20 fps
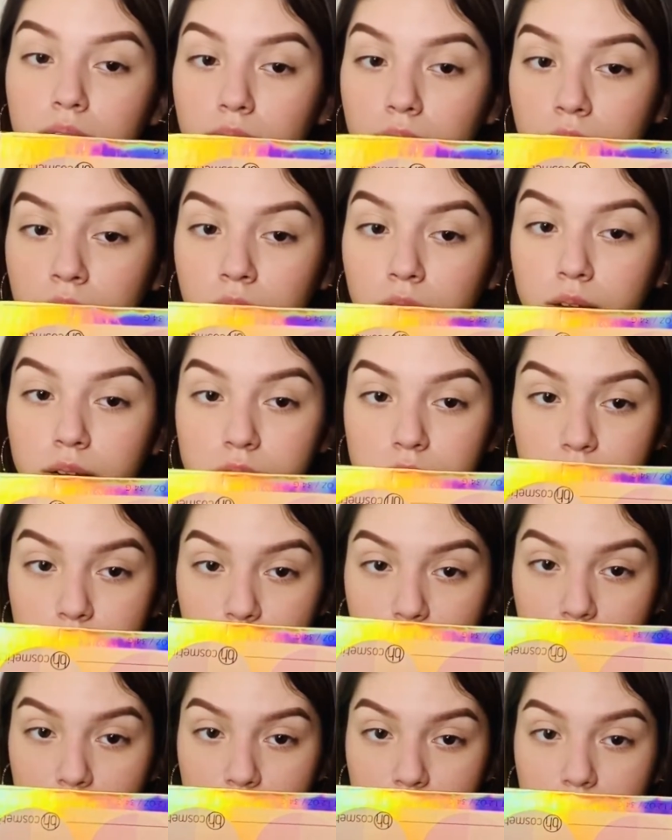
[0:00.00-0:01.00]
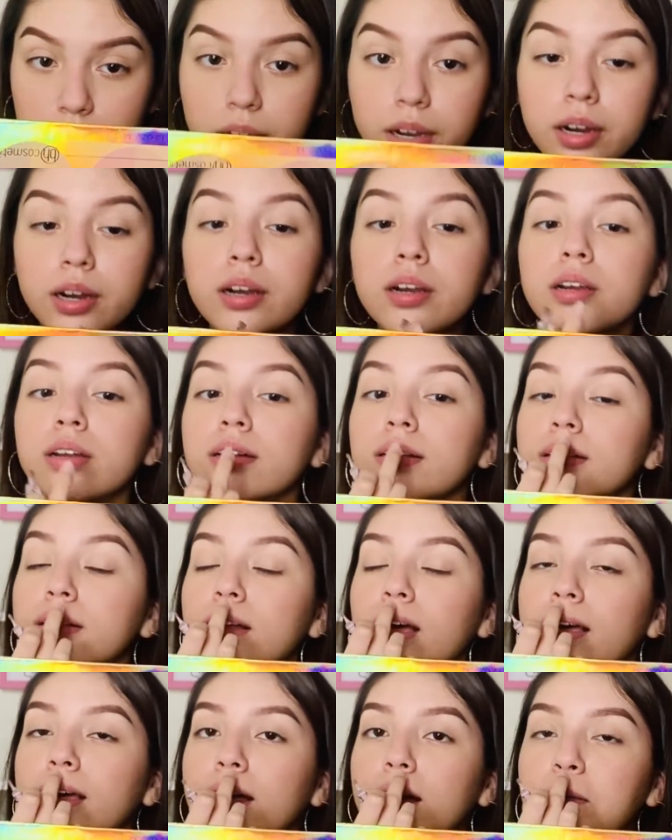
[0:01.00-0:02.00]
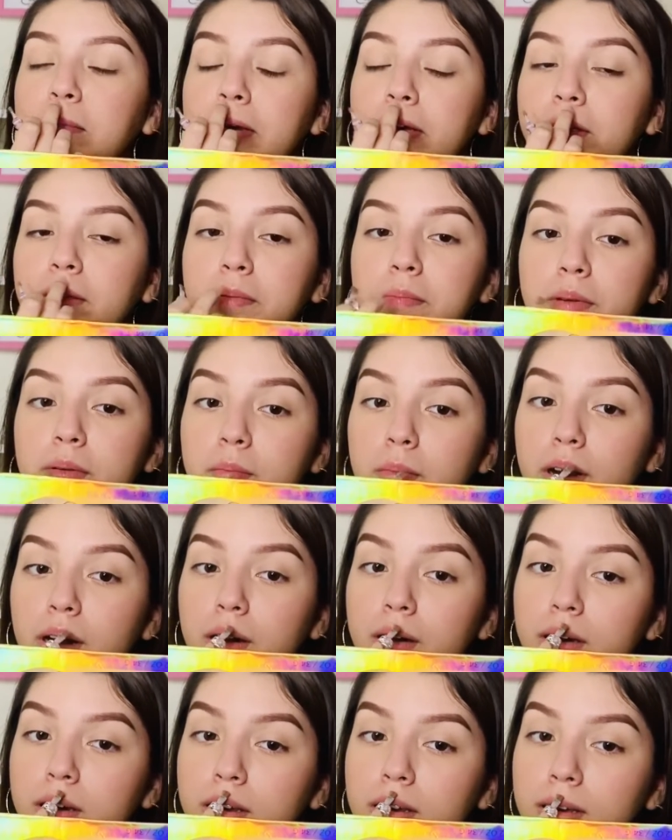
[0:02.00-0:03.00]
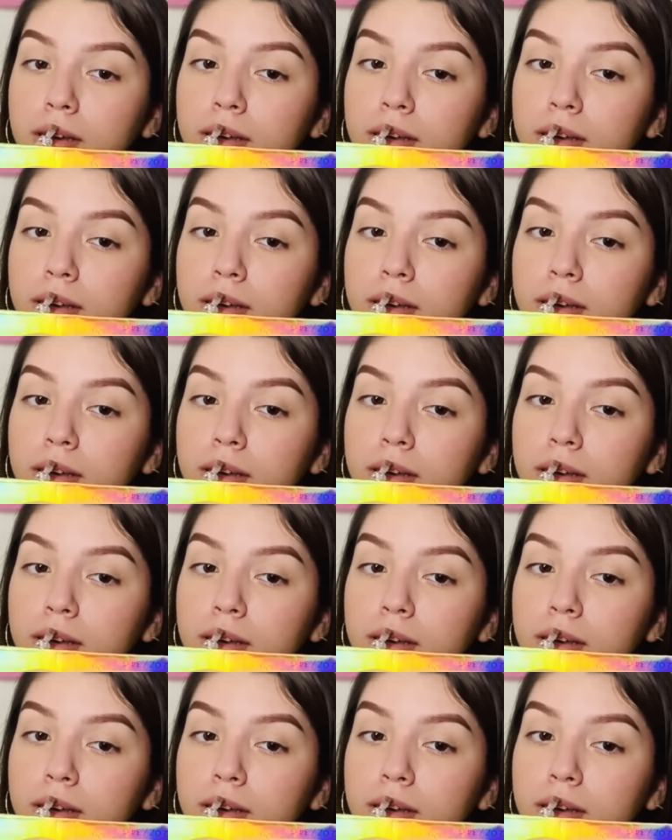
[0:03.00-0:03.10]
And also right here, like on my cupid bow,